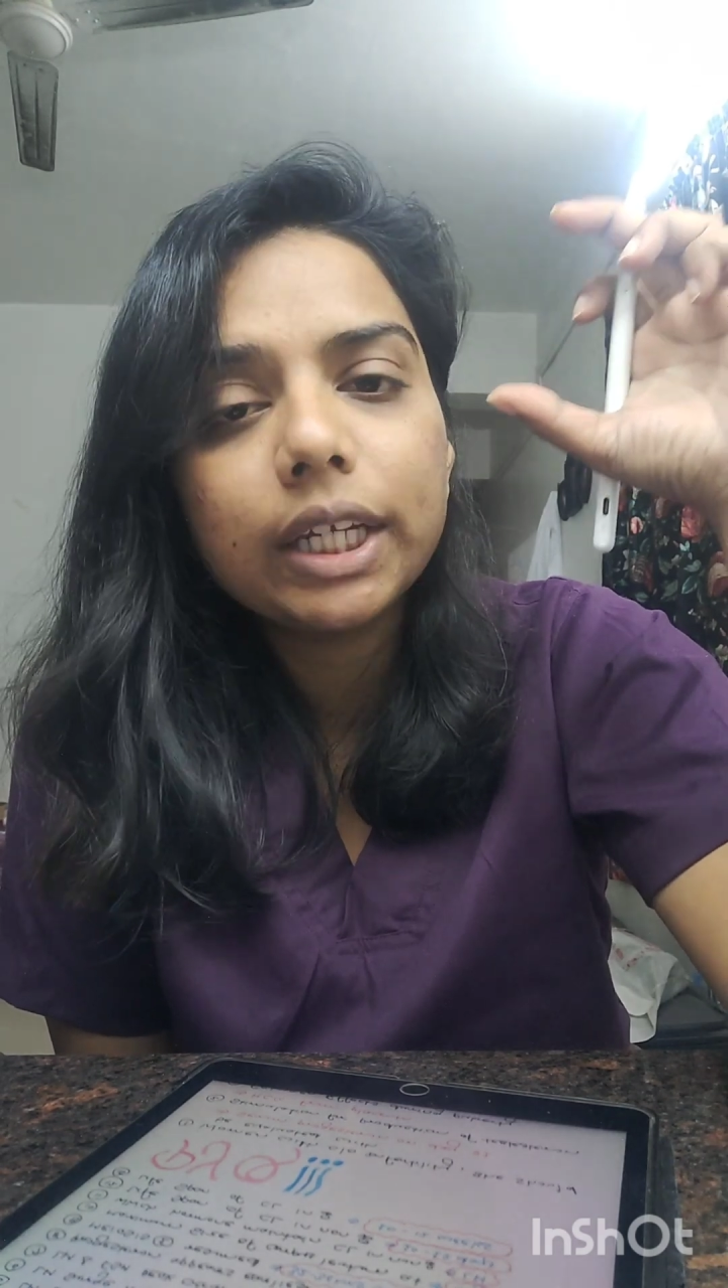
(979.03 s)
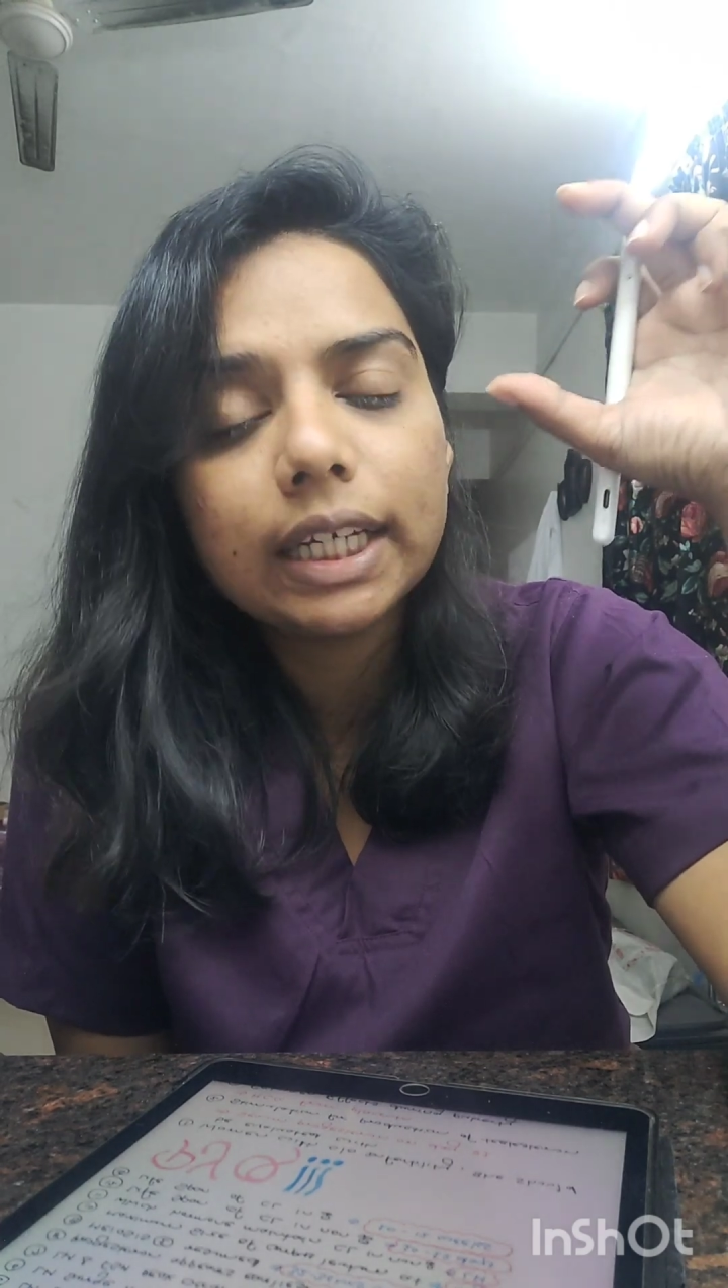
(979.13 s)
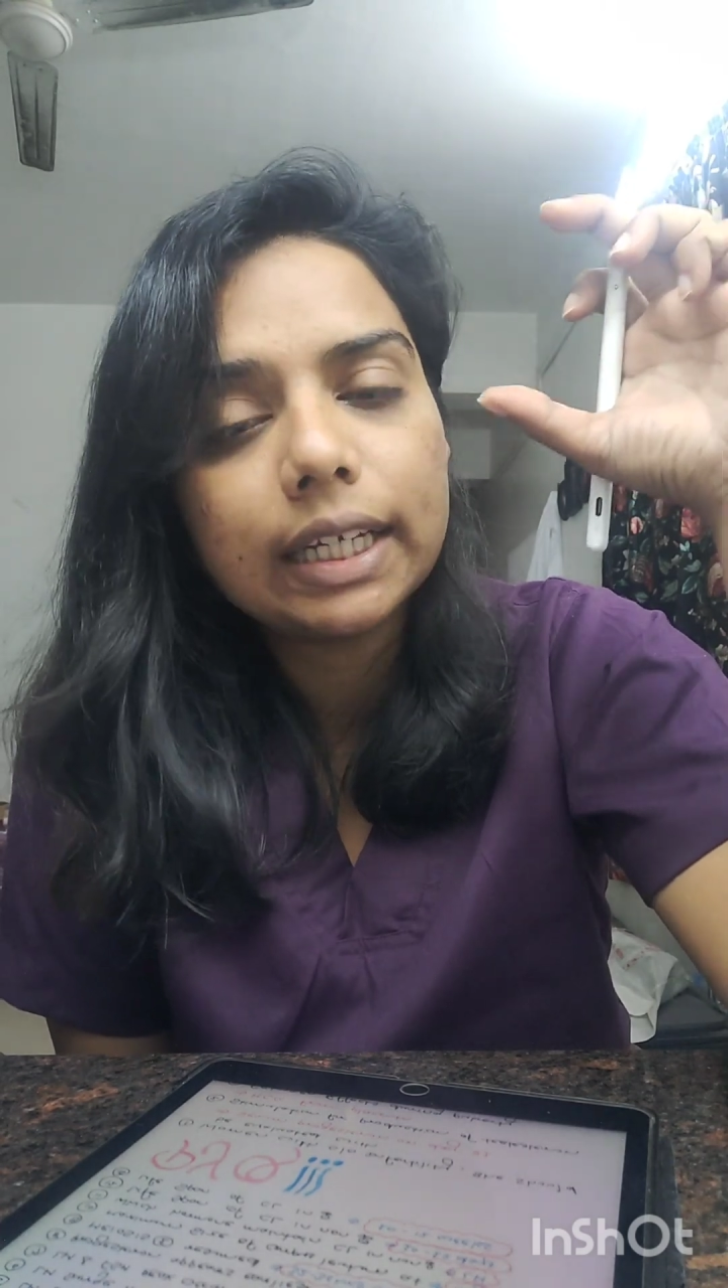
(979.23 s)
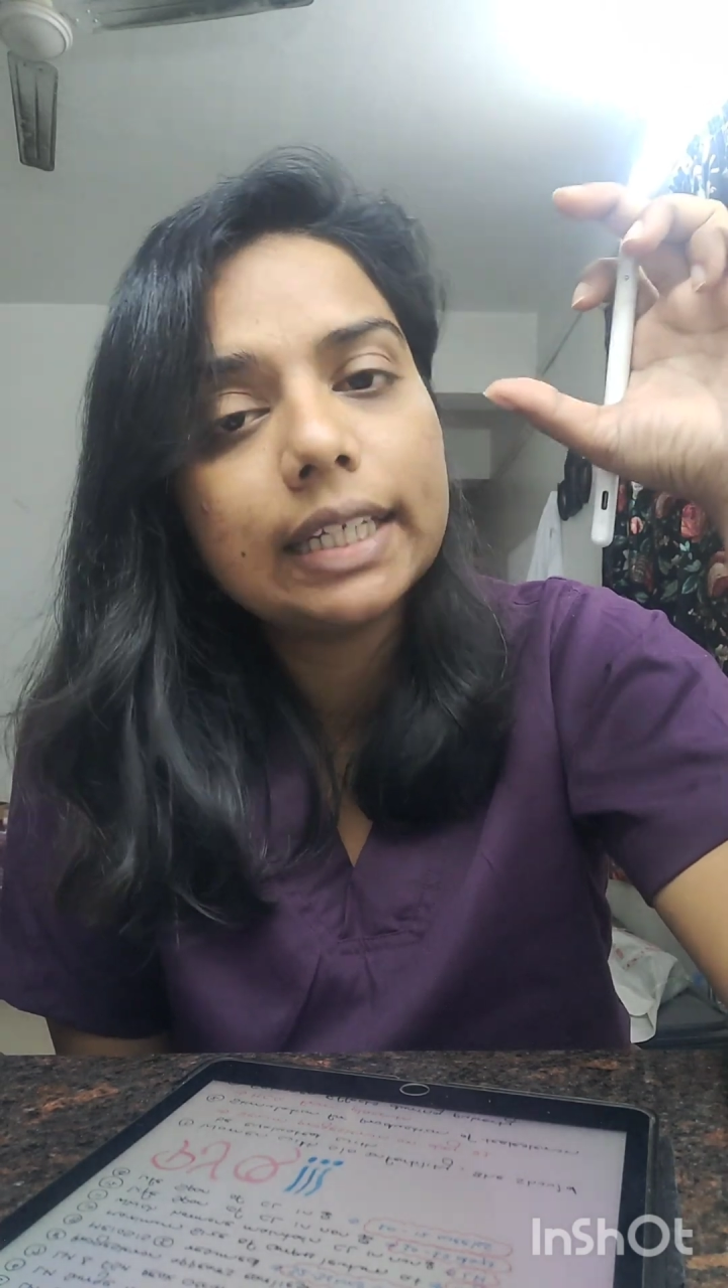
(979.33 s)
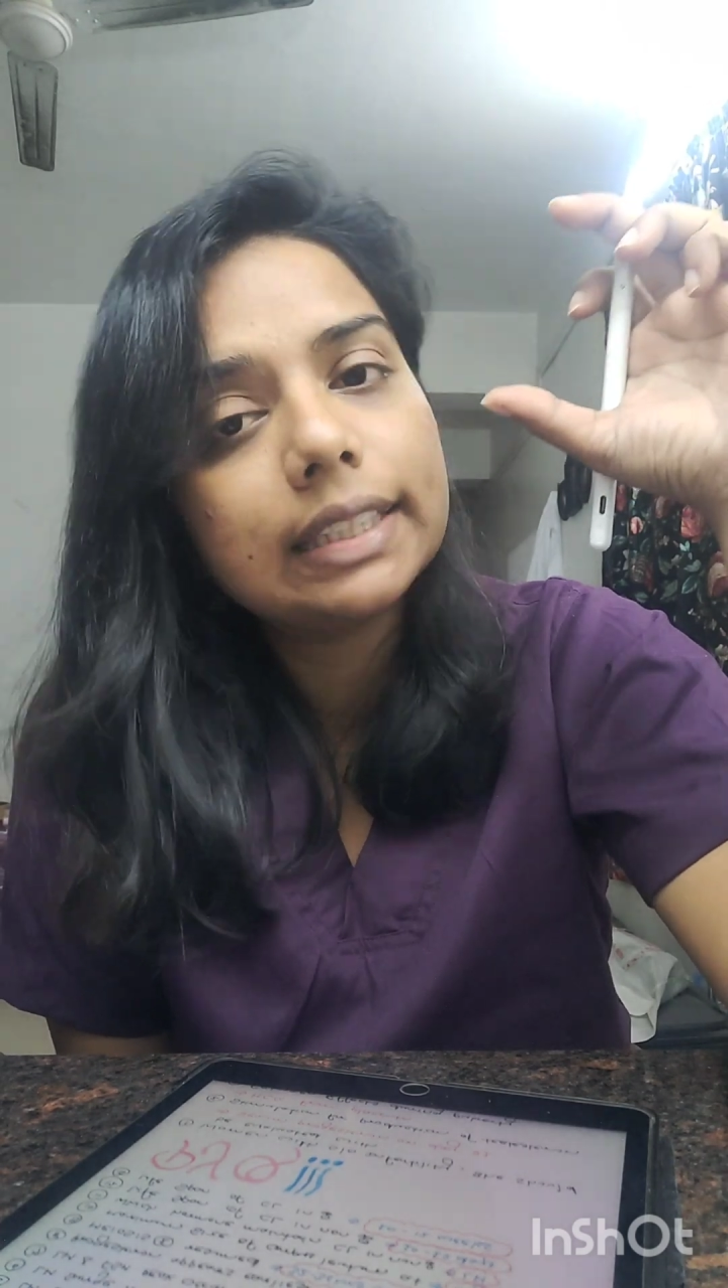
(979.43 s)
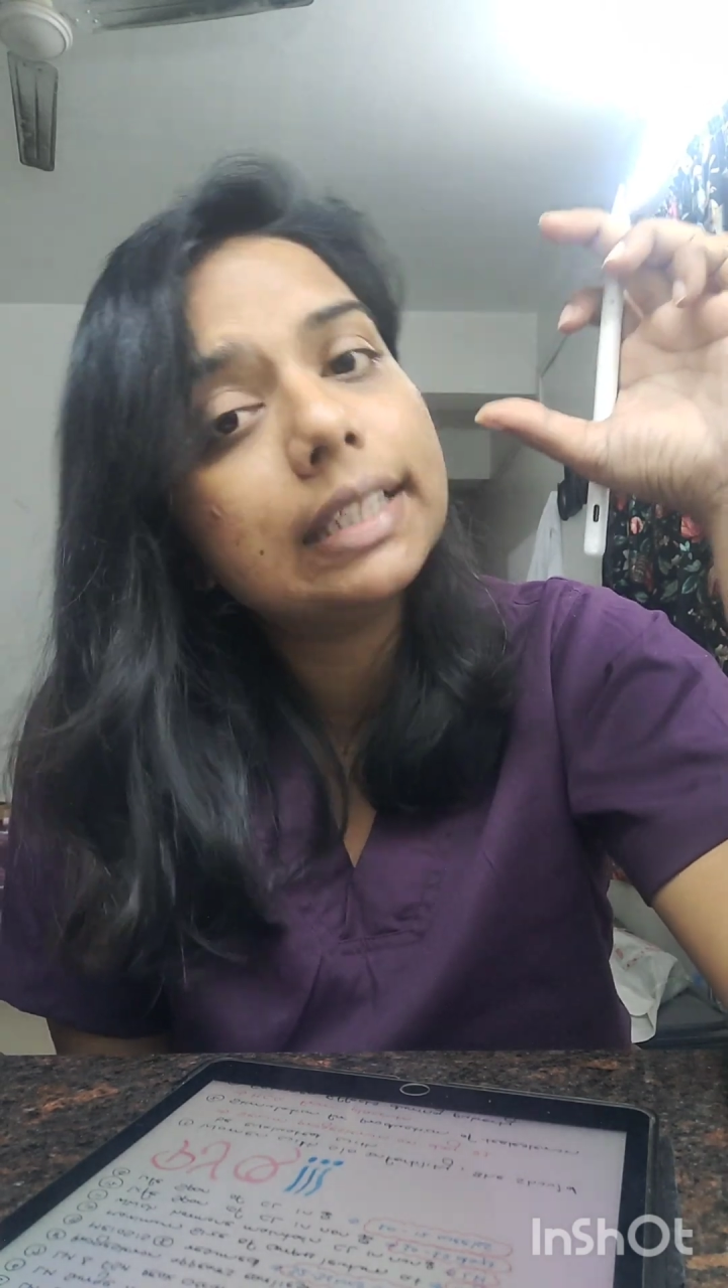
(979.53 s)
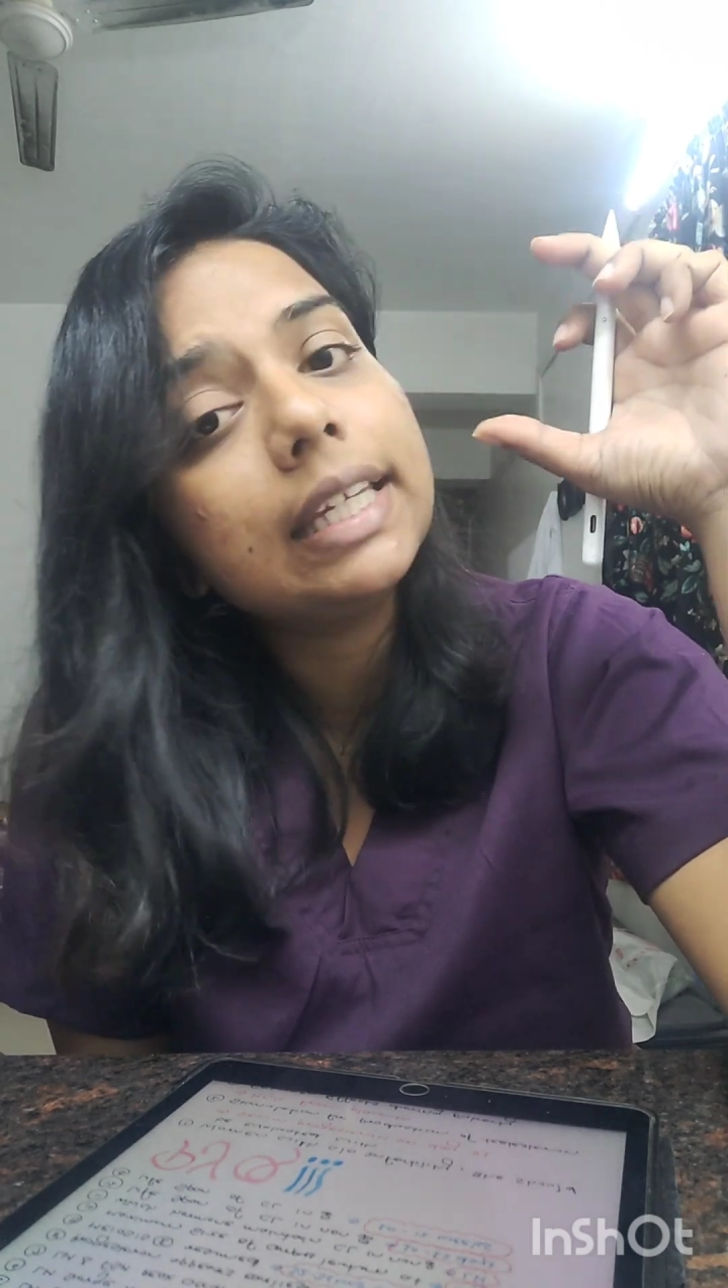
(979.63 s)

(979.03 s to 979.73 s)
in her is the